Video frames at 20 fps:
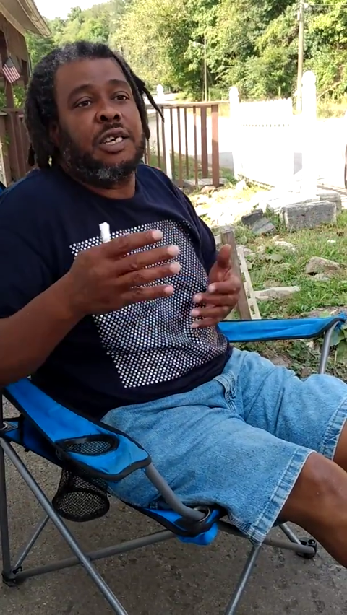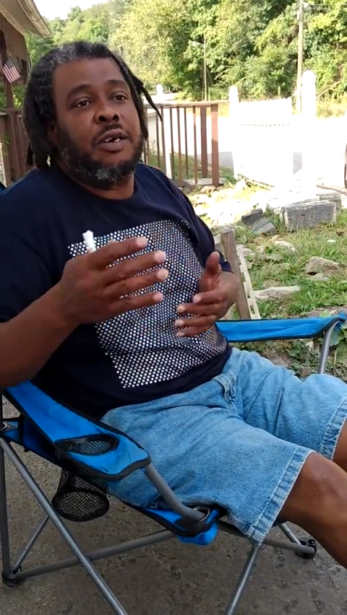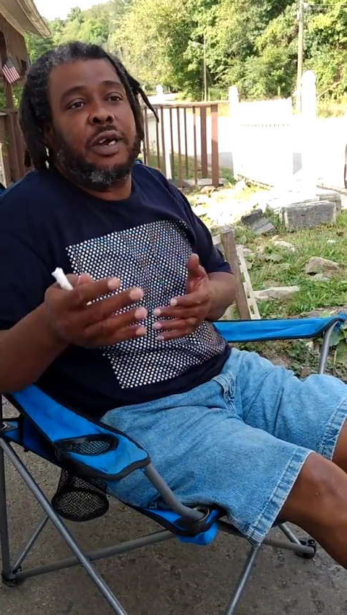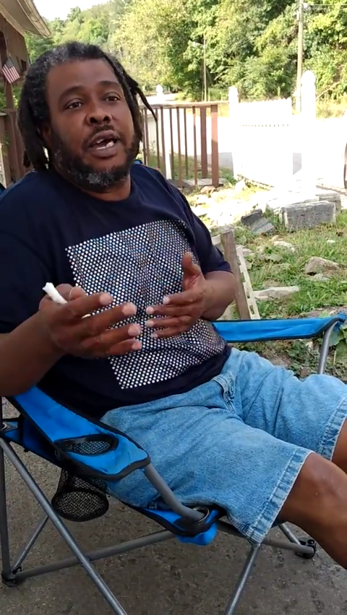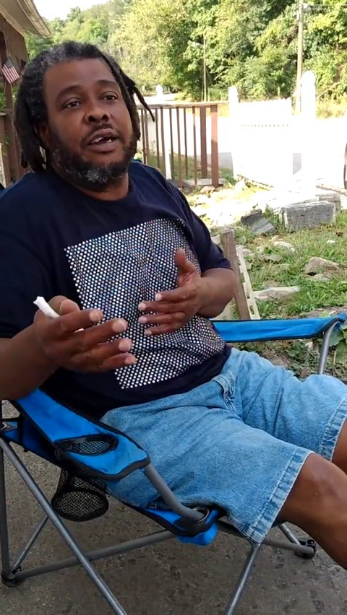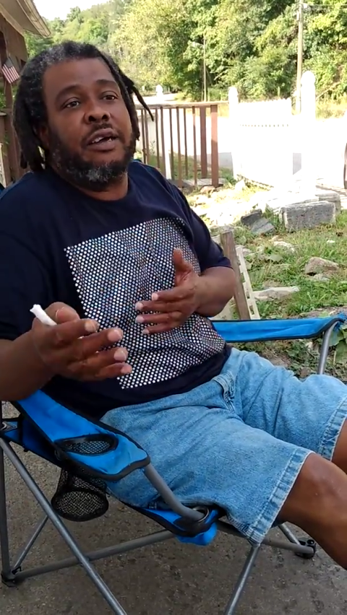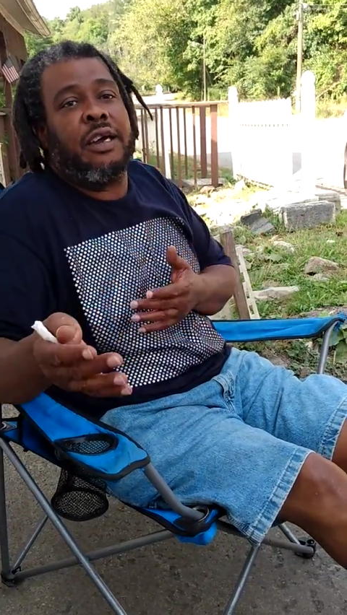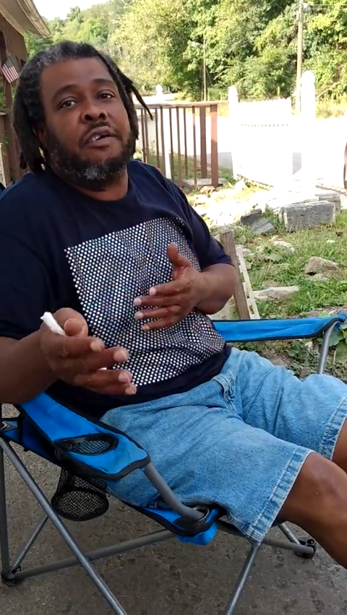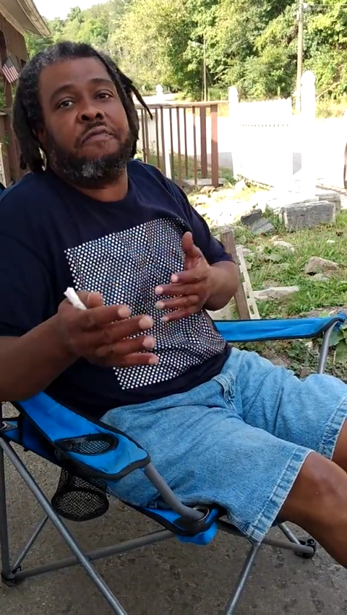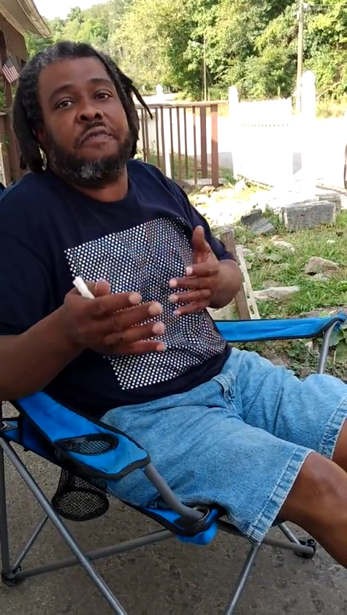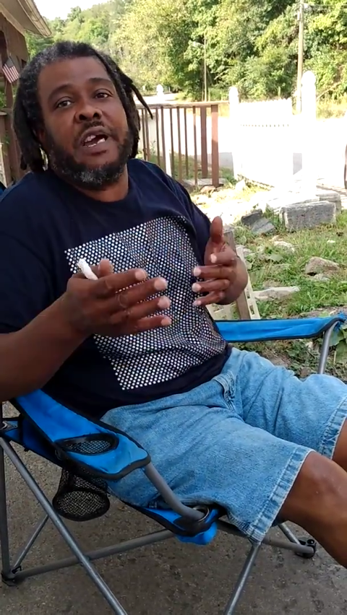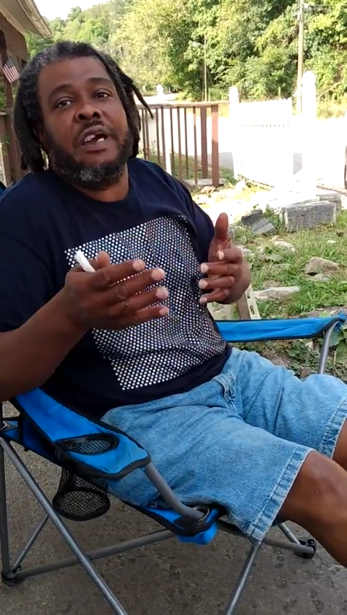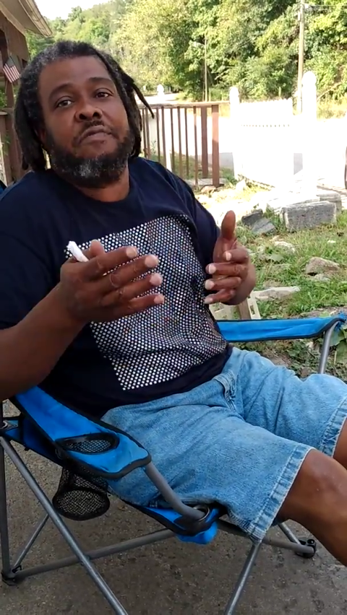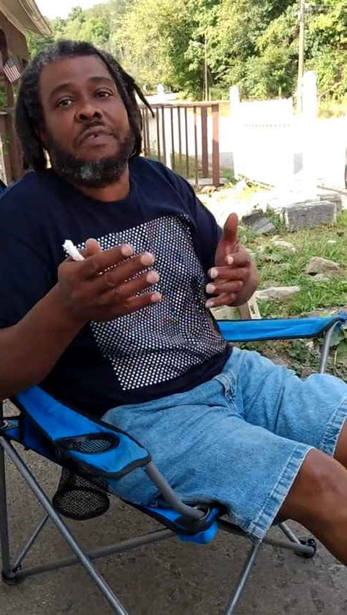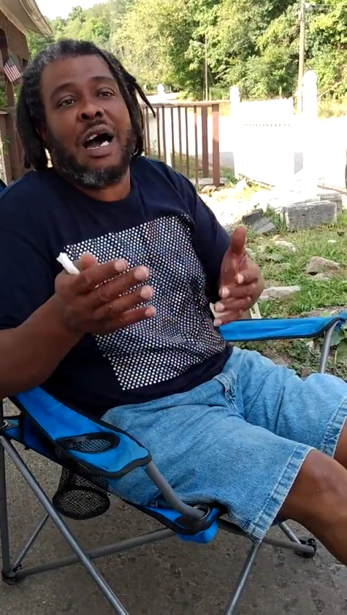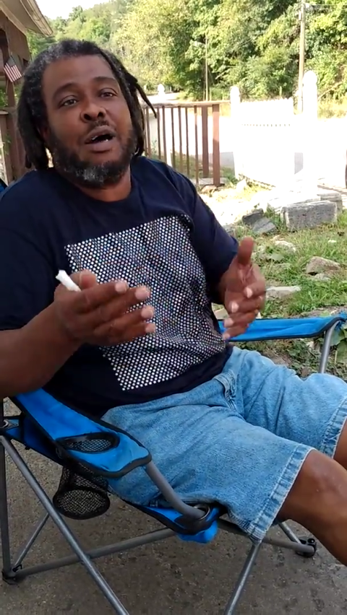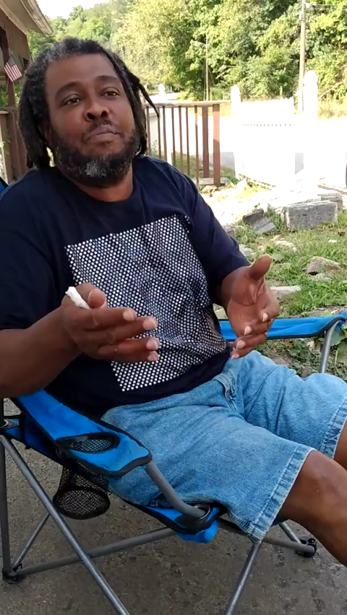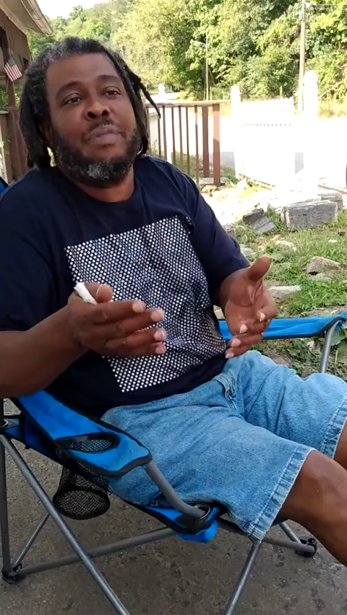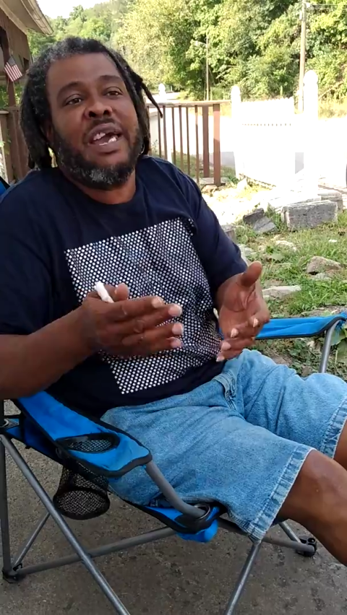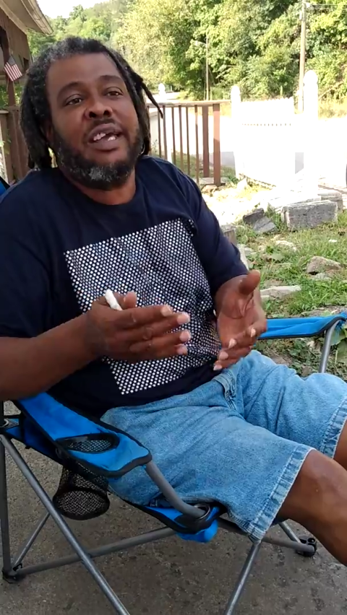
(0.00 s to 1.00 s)
If
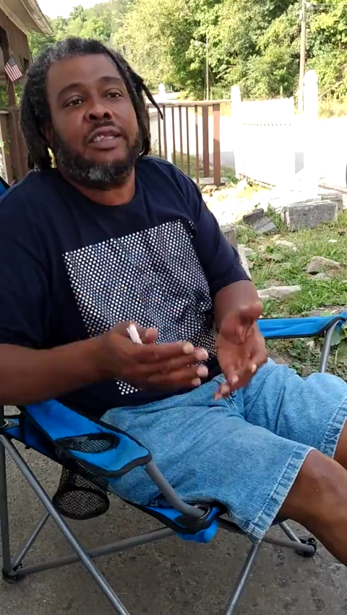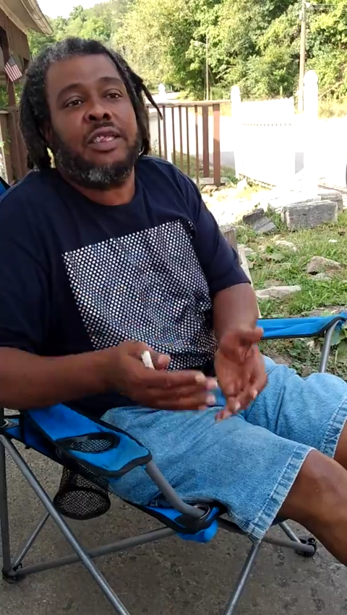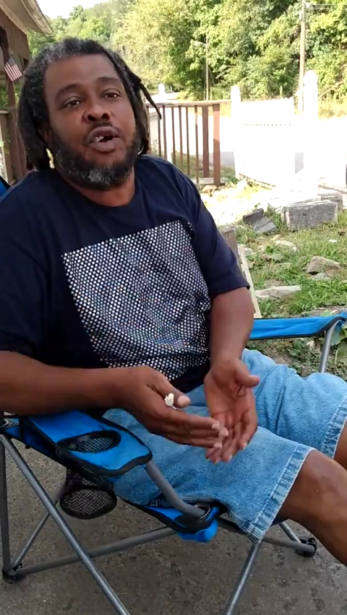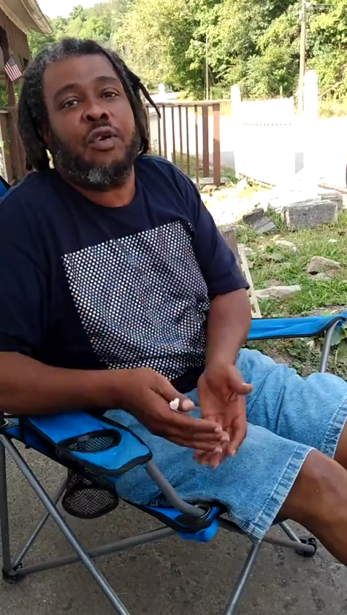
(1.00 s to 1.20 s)
I make